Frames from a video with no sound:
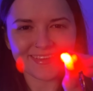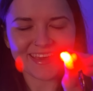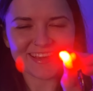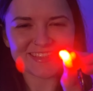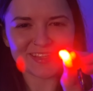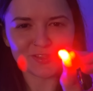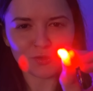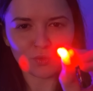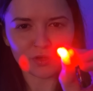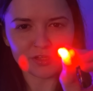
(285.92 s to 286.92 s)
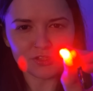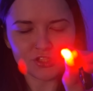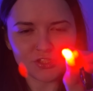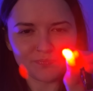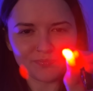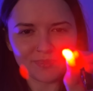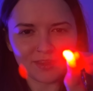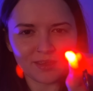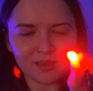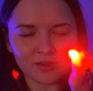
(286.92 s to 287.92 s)
Excellent. Orange.
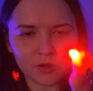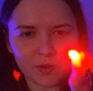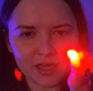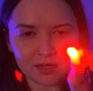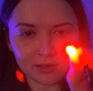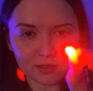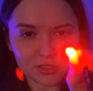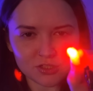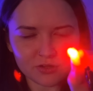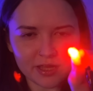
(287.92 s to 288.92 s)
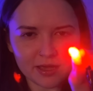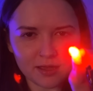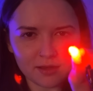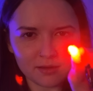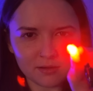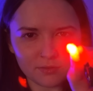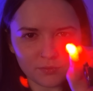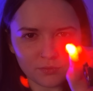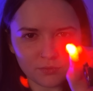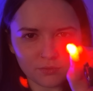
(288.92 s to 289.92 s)
Go ahead and look straight at it.
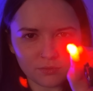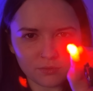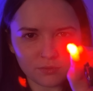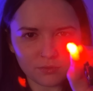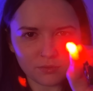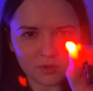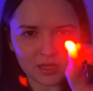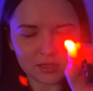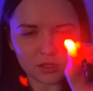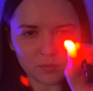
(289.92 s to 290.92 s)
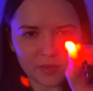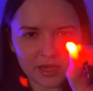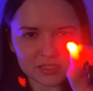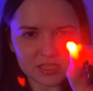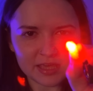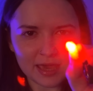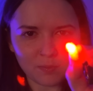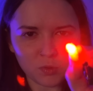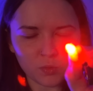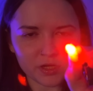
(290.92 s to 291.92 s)
And look back to the
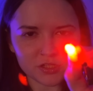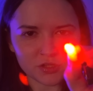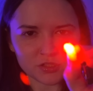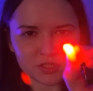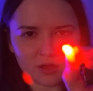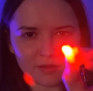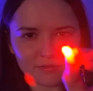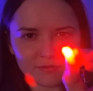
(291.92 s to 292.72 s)
apple when it turns off.